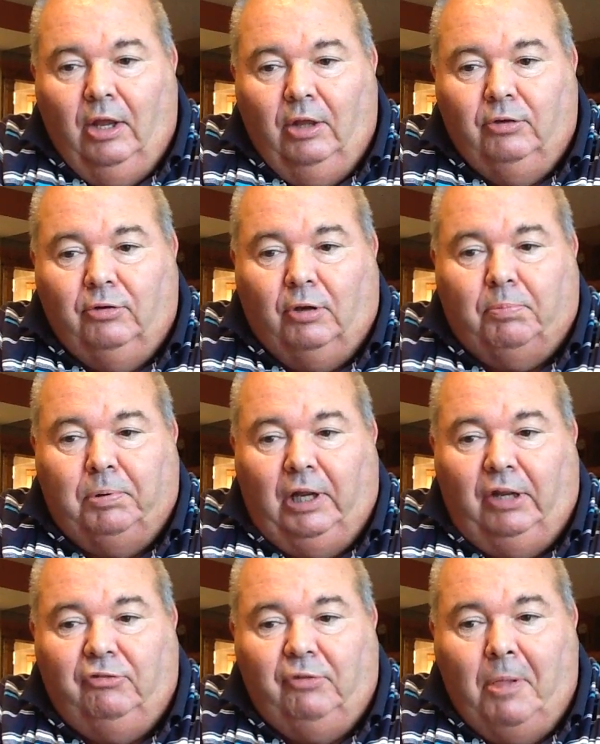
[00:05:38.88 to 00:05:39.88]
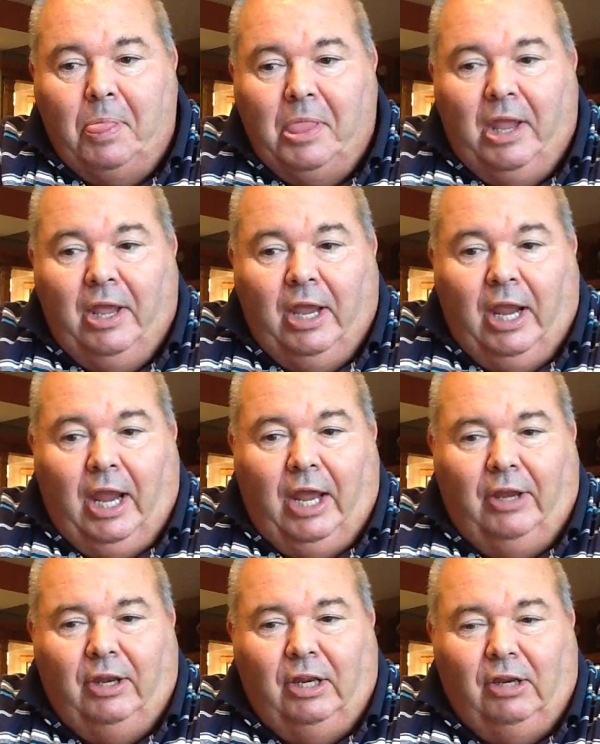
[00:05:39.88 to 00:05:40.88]
took place,
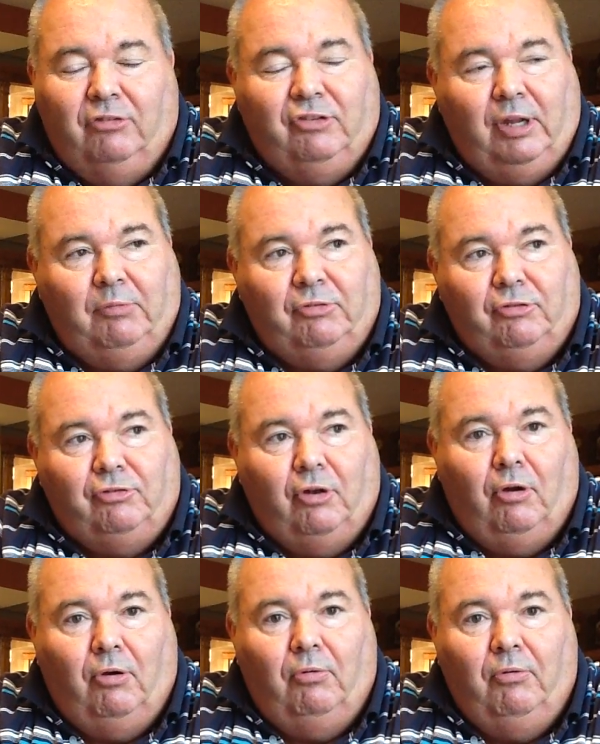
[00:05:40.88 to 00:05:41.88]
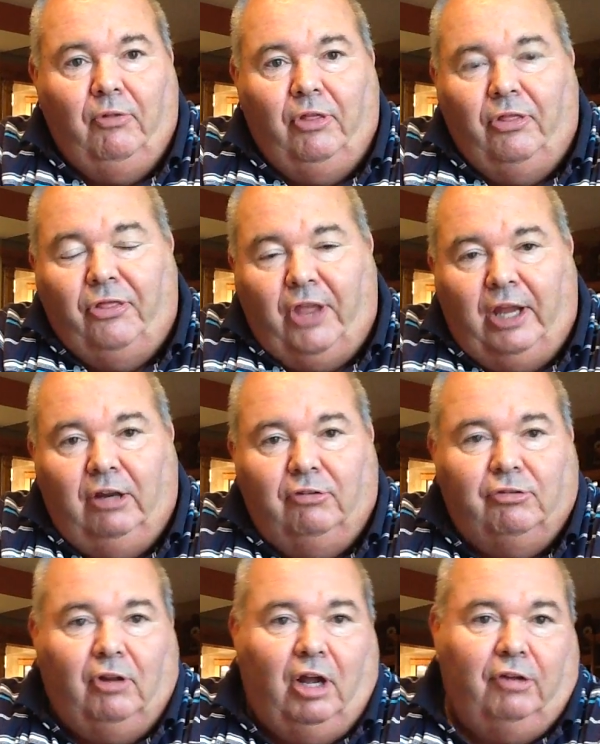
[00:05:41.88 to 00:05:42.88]
and it seems as though
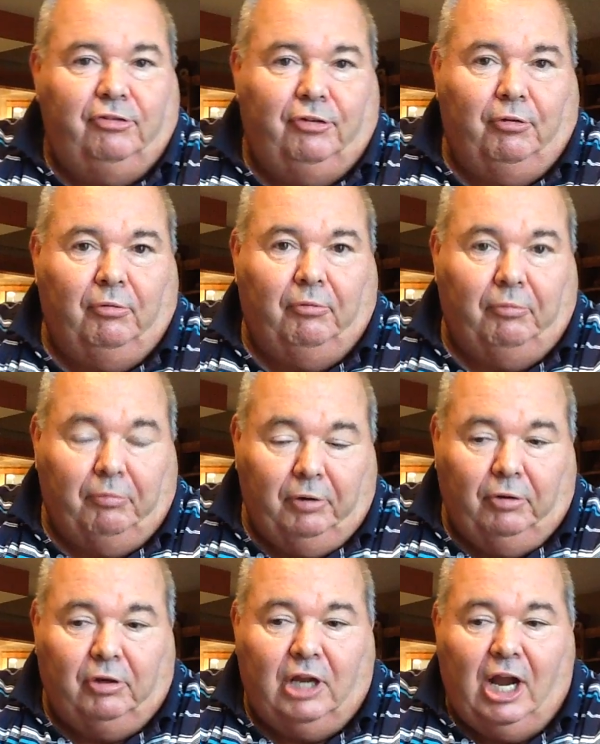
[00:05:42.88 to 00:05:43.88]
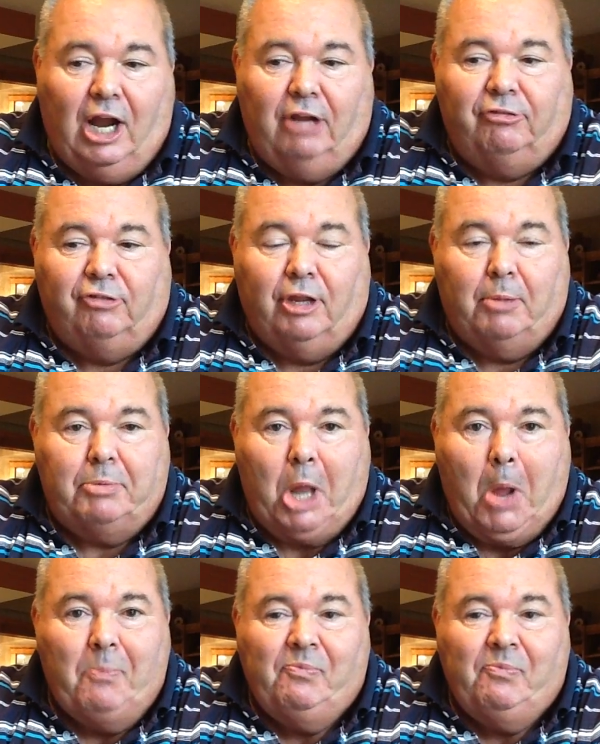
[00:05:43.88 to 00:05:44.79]
Theta's lost the real concept